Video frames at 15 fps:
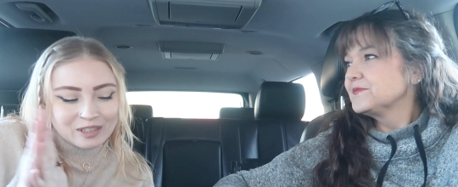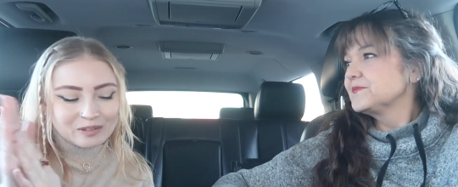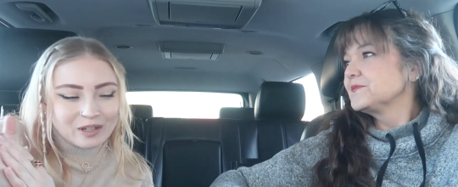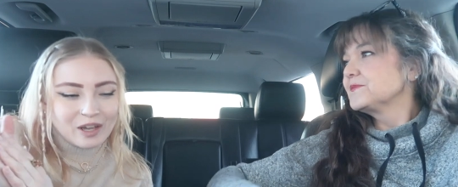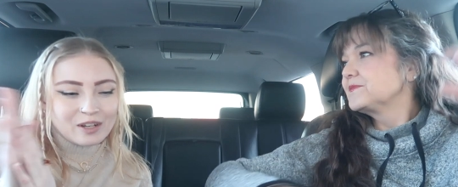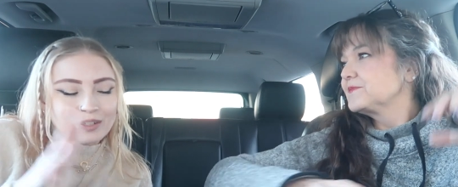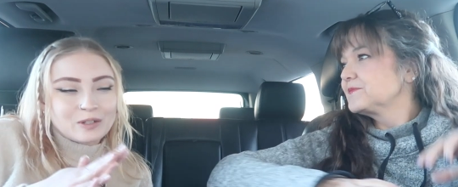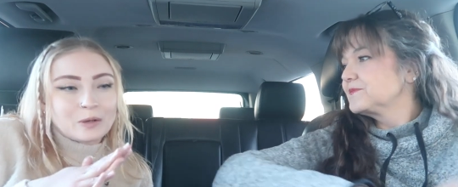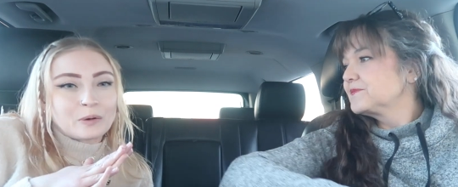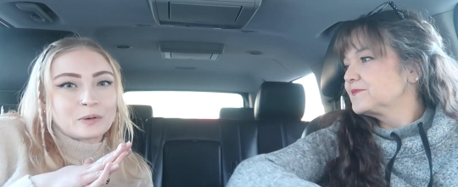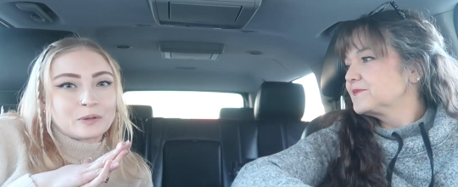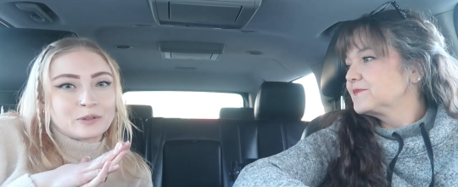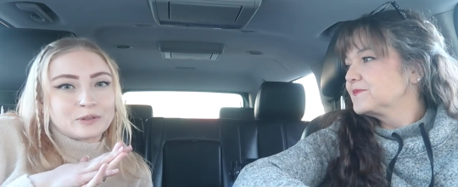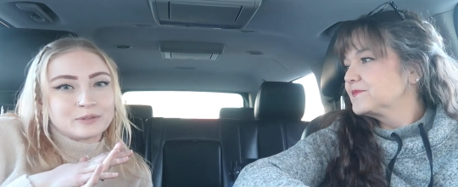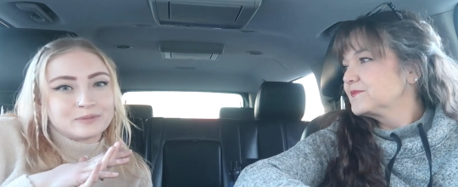Speaker 1: So not a
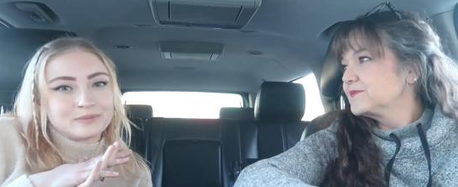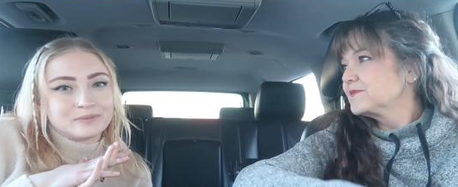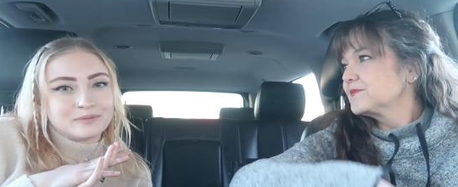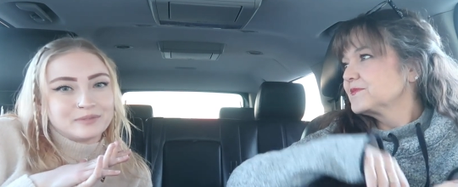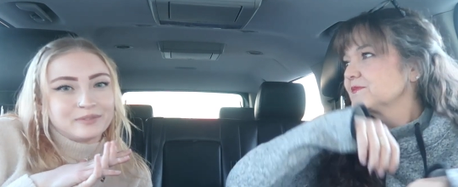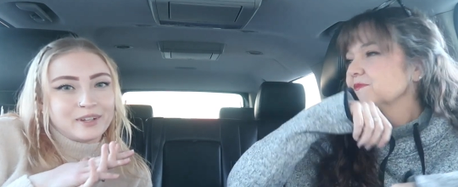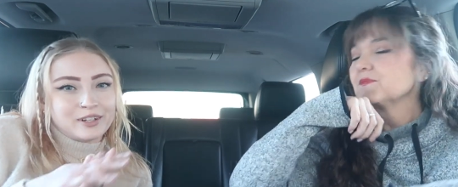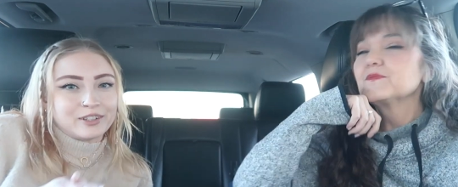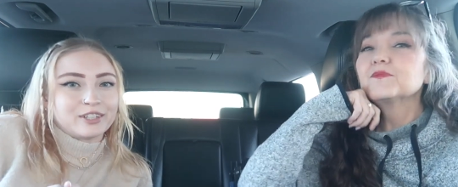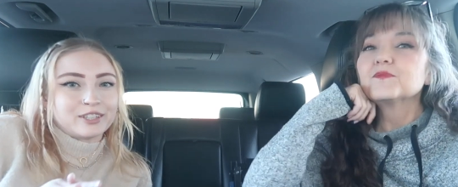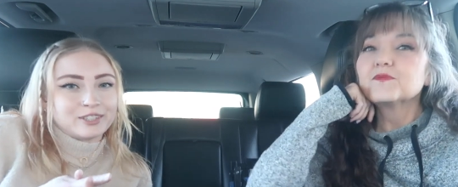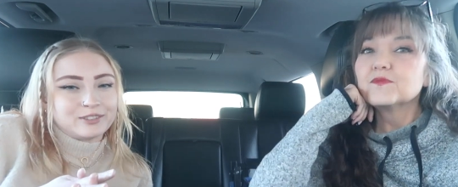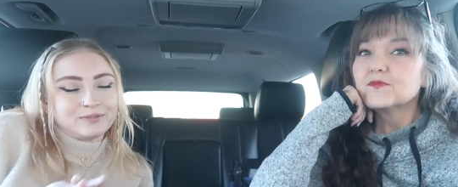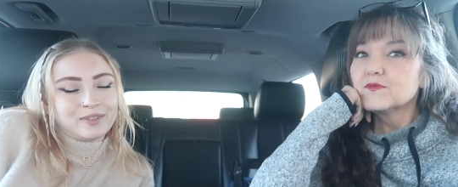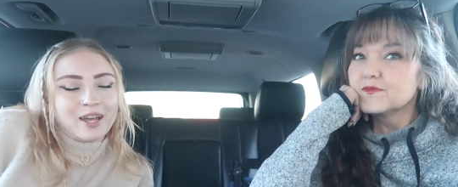total
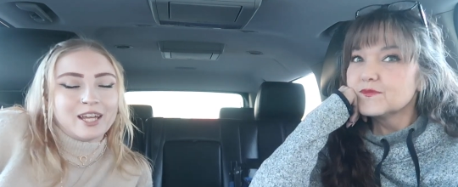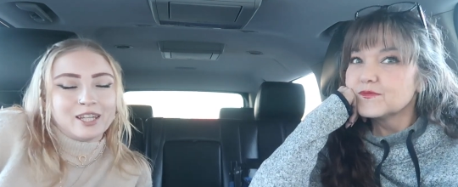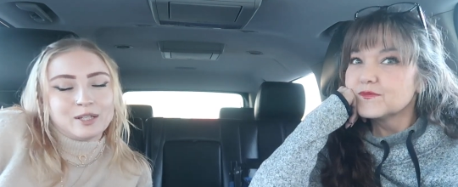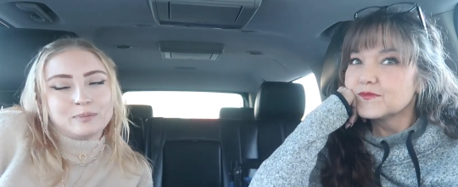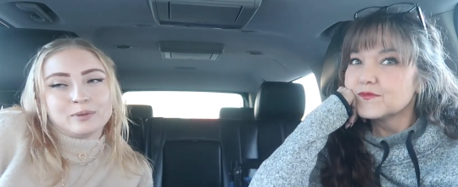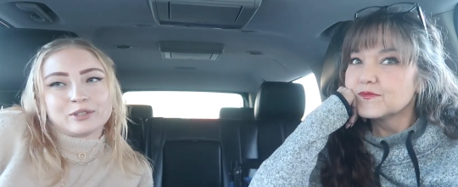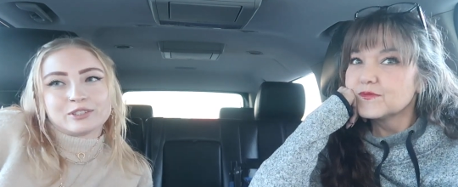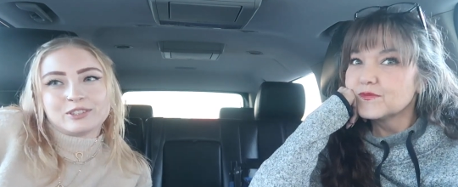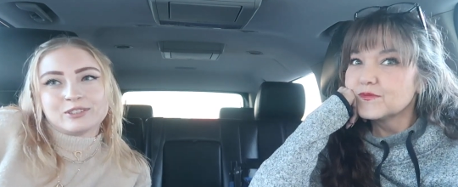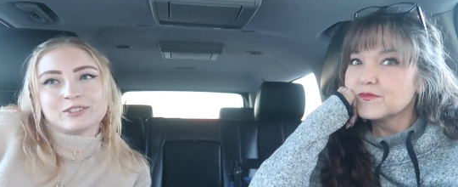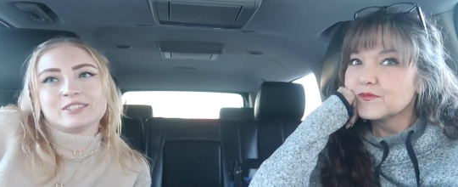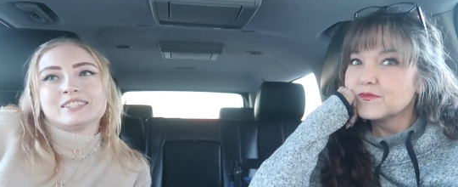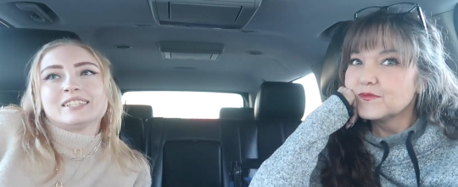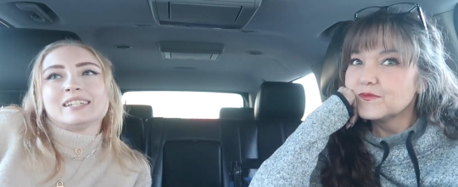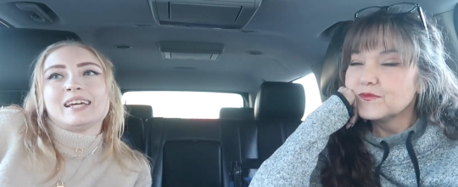failure at the bookstore
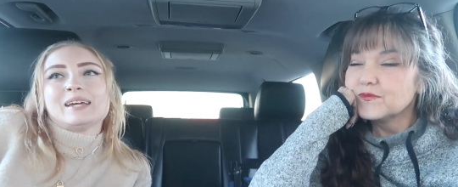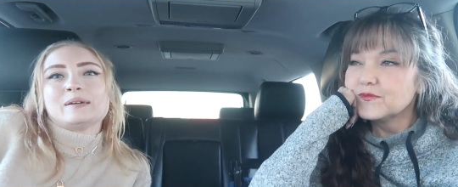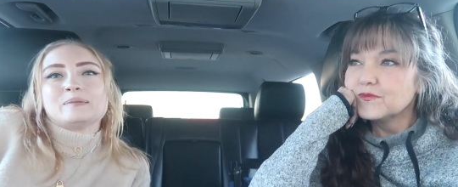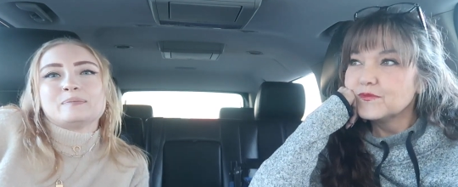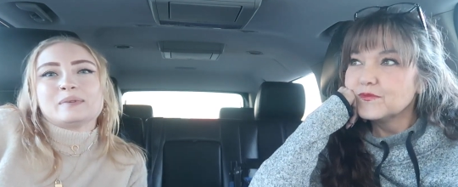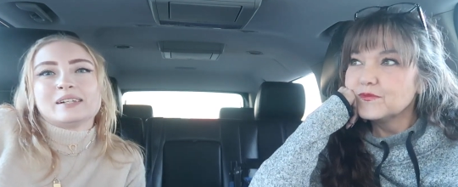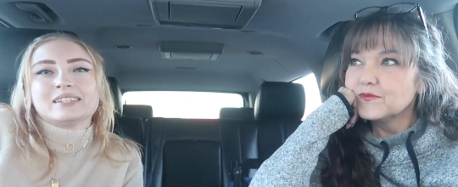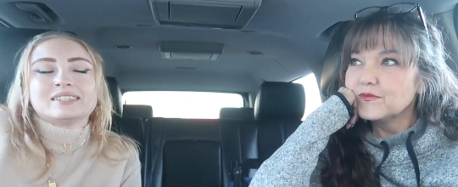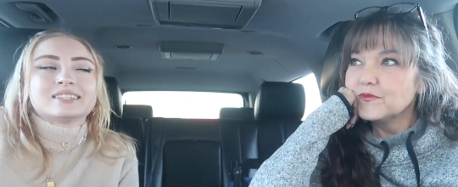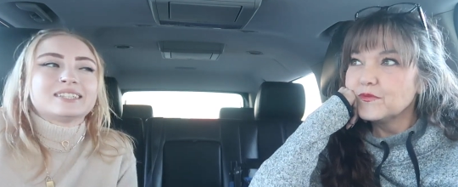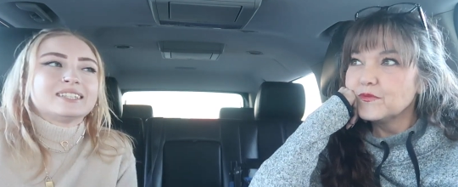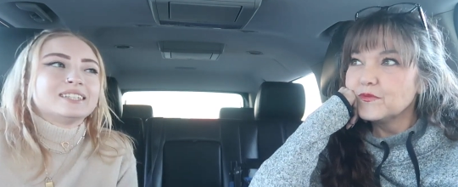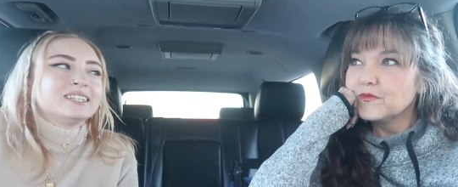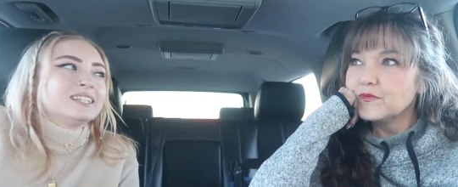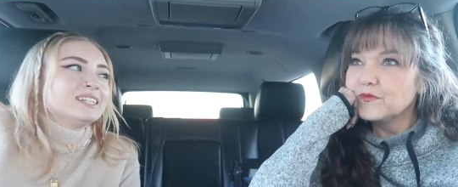today, but...
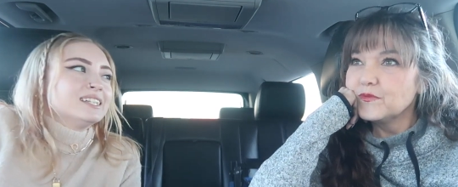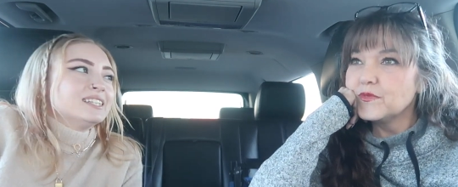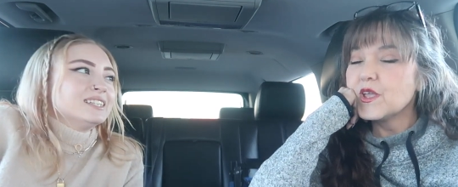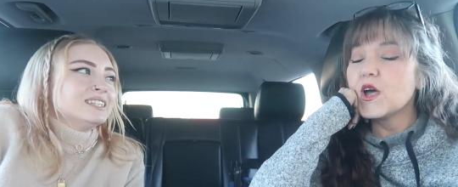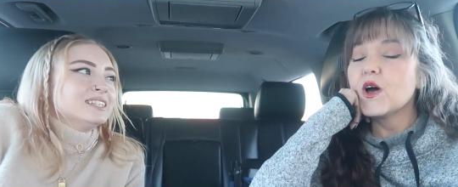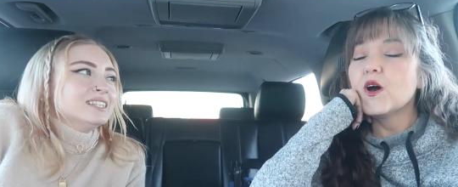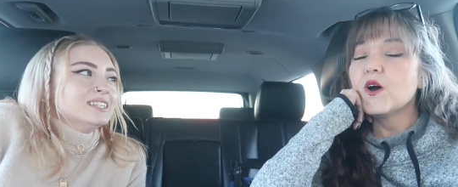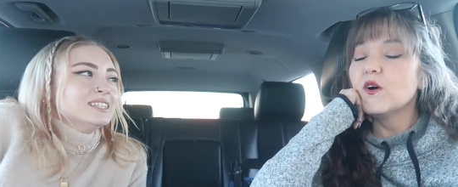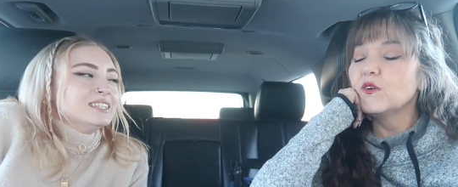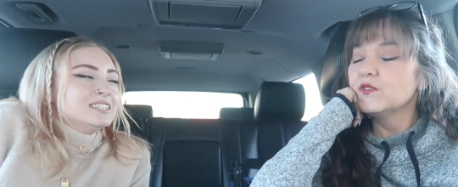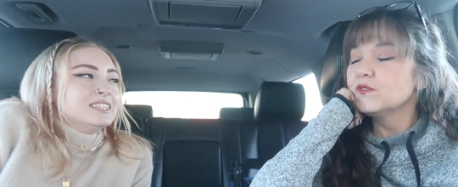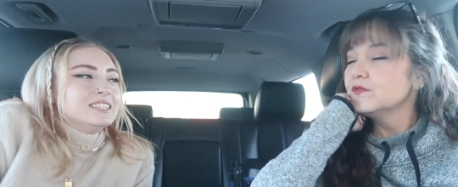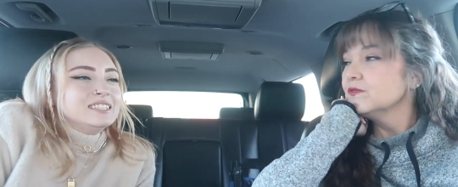
Speaker 2: No,